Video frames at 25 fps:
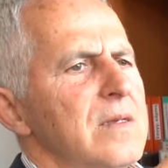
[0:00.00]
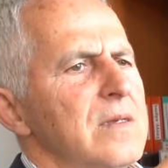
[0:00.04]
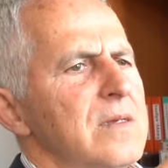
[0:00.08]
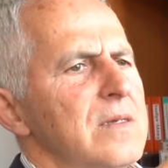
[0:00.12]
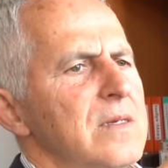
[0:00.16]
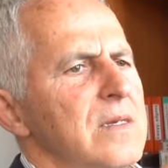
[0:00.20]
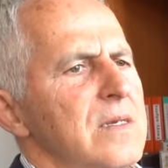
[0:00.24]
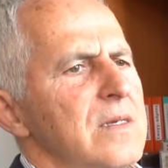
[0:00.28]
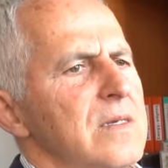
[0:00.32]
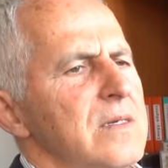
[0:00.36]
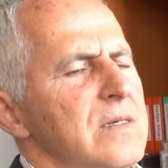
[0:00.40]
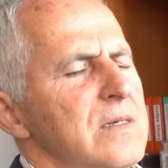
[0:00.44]

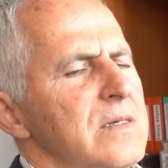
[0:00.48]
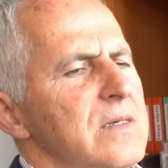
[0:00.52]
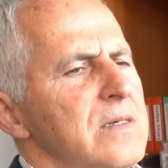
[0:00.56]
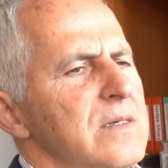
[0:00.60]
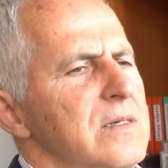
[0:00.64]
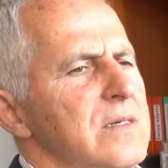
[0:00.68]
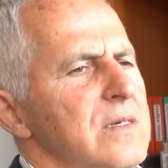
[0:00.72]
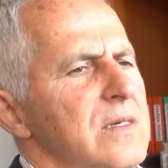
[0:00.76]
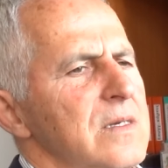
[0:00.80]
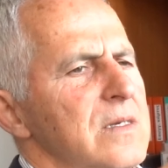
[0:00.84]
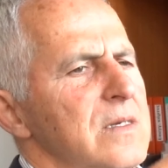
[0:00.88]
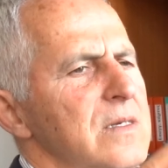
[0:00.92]
she,
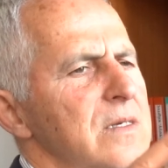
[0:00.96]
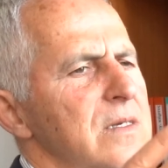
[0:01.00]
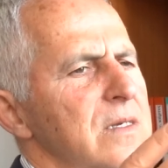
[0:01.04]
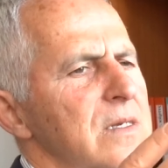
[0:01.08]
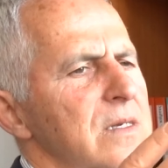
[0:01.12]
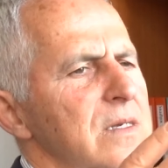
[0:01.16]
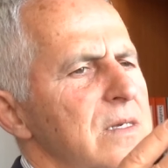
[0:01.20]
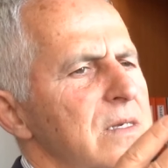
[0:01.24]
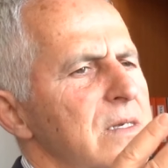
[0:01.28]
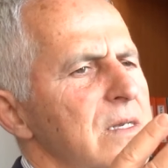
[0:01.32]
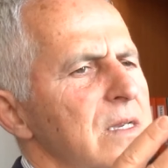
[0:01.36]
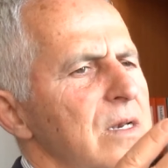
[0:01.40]
she,
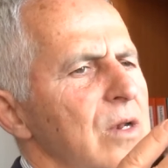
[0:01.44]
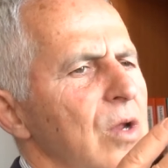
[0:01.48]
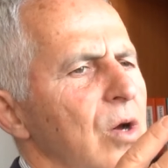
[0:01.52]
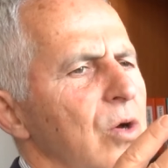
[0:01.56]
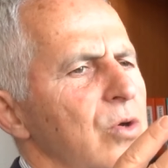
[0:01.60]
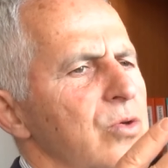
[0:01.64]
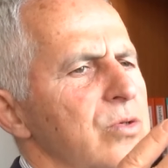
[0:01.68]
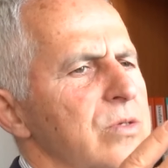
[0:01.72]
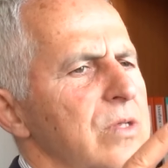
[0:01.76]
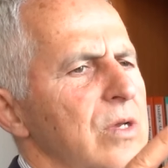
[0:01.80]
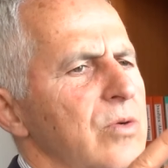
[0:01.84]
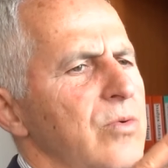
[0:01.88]
she, she
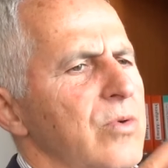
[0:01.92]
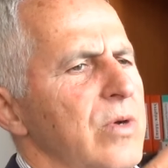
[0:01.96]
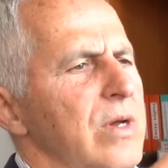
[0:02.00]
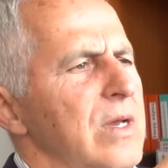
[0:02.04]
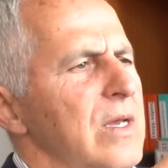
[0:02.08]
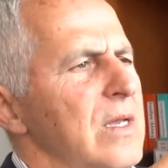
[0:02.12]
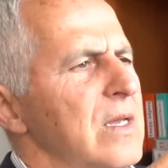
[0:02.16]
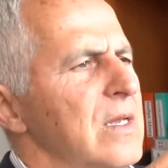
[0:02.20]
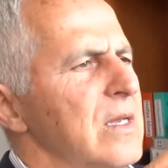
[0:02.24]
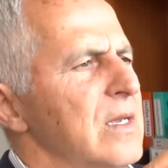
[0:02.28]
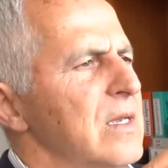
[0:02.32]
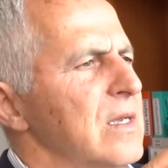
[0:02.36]
knows the
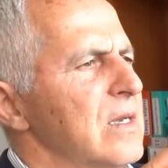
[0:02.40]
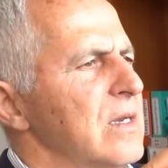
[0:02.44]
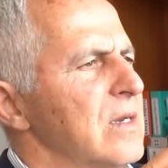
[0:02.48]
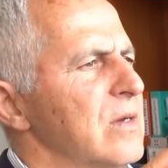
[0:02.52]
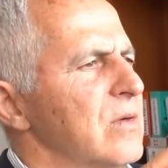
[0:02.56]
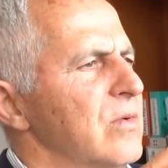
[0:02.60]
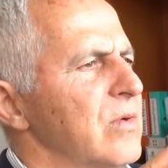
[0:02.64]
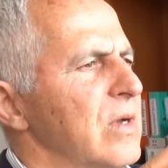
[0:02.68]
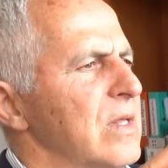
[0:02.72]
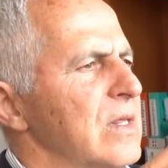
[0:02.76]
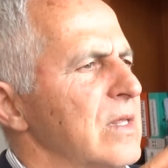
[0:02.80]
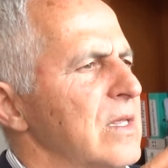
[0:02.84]
way
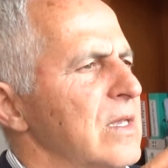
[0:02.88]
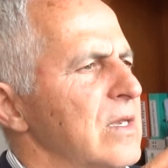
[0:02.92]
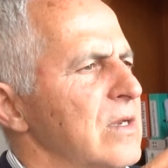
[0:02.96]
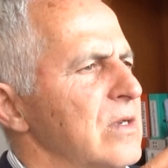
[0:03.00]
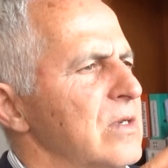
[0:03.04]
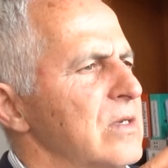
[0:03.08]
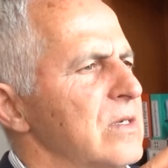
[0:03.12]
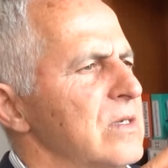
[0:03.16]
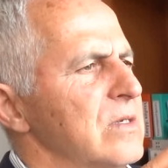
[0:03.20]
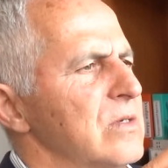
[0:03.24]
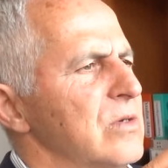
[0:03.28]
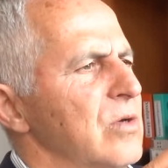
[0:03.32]
what
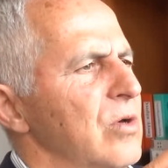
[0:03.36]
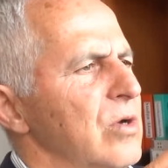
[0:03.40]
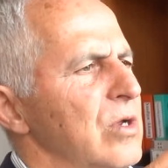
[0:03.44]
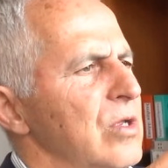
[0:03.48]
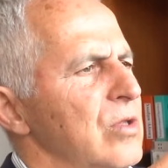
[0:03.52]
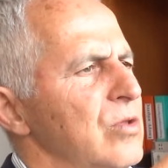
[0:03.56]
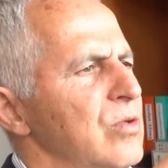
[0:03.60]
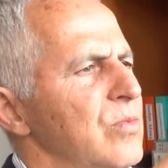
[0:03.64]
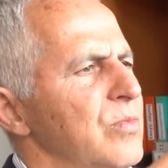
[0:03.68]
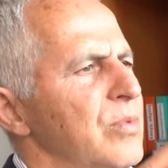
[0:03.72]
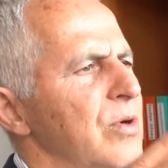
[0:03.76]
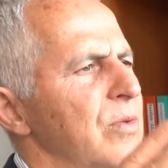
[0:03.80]
he is
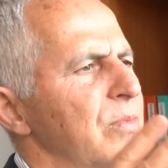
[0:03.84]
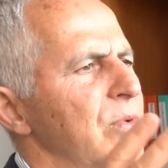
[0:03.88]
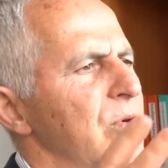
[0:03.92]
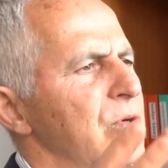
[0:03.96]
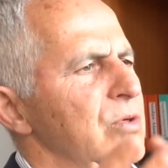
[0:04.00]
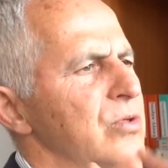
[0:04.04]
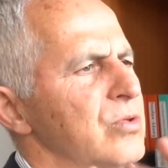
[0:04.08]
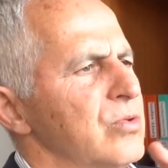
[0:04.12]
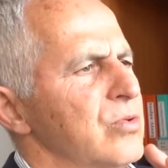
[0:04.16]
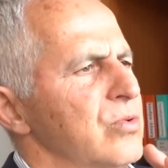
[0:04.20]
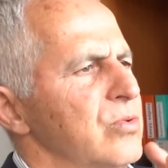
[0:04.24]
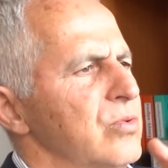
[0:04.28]
going to
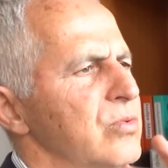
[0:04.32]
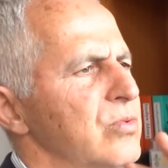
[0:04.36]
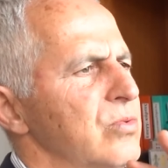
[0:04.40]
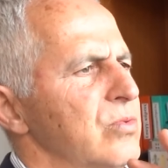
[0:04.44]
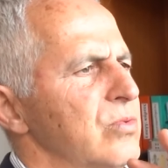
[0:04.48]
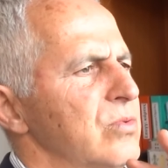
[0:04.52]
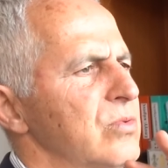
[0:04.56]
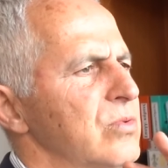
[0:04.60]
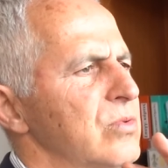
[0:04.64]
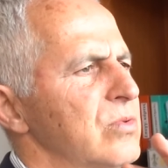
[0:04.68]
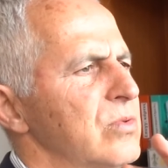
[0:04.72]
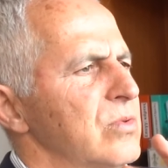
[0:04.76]
propose to
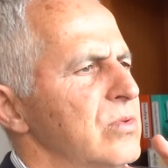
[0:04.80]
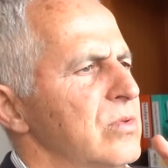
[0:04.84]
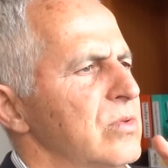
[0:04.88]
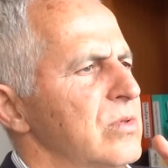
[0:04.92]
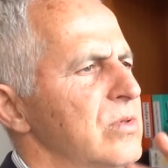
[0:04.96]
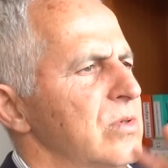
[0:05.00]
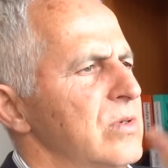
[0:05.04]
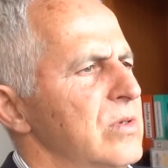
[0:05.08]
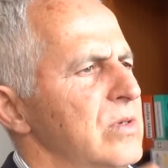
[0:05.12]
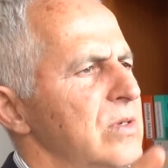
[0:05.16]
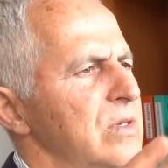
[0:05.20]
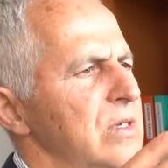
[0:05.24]

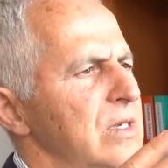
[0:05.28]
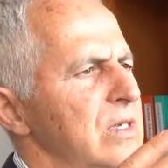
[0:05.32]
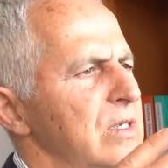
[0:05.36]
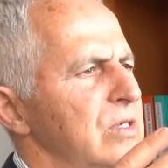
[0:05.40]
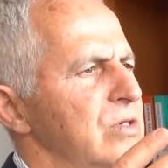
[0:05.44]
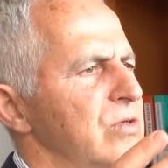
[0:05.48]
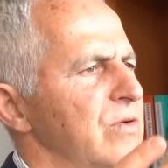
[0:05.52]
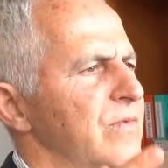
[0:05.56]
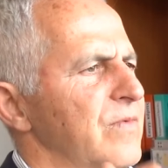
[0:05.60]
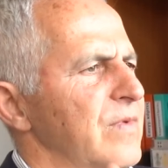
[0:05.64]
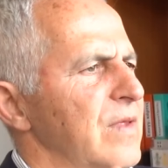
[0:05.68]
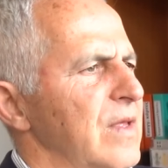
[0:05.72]

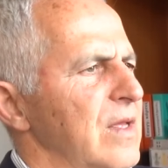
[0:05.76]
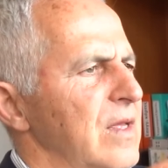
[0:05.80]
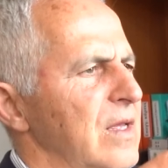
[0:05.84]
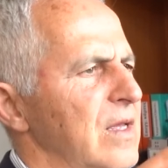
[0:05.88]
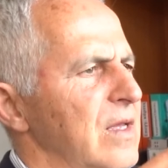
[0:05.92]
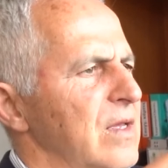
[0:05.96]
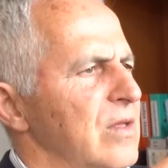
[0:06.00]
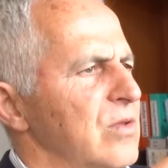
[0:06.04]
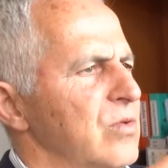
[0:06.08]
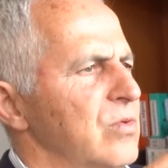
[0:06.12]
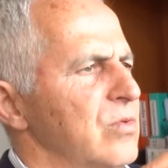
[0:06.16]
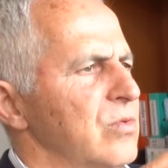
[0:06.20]
each of
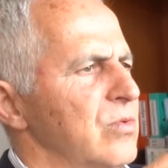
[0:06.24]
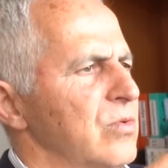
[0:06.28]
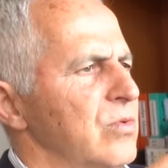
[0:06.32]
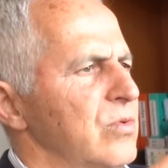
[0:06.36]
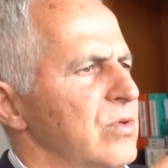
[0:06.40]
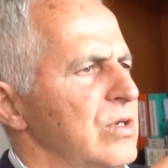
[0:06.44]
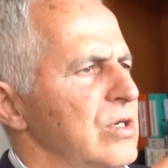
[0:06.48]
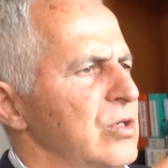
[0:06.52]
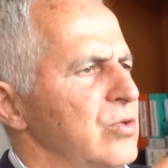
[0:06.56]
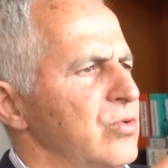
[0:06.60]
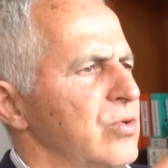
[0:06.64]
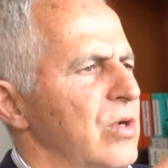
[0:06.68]
the, to
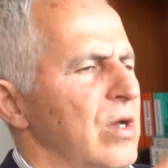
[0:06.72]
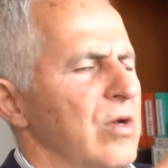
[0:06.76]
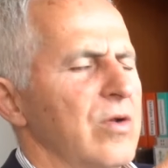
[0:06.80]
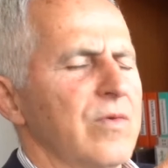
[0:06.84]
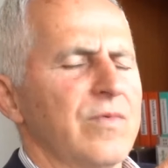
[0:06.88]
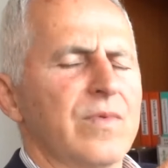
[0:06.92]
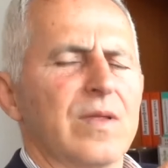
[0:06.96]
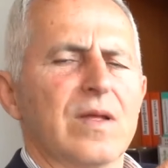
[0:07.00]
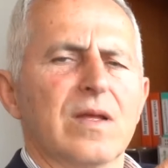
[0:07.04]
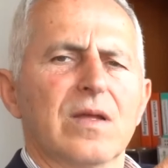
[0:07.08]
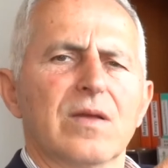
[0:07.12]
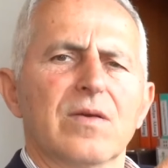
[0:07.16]
each one
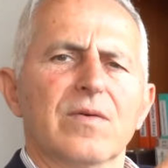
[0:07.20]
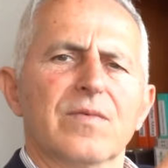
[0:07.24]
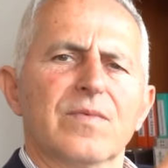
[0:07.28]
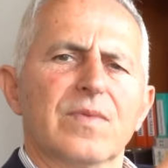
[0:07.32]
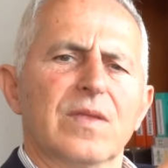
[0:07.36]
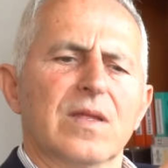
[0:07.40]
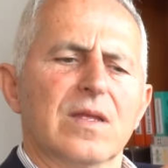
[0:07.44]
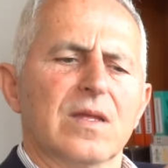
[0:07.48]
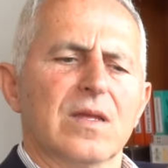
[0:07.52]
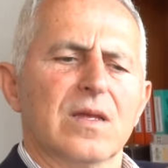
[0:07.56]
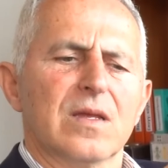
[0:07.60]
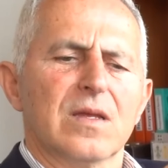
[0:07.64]
of the,
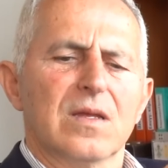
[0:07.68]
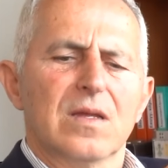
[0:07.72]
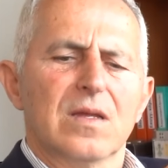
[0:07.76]
of the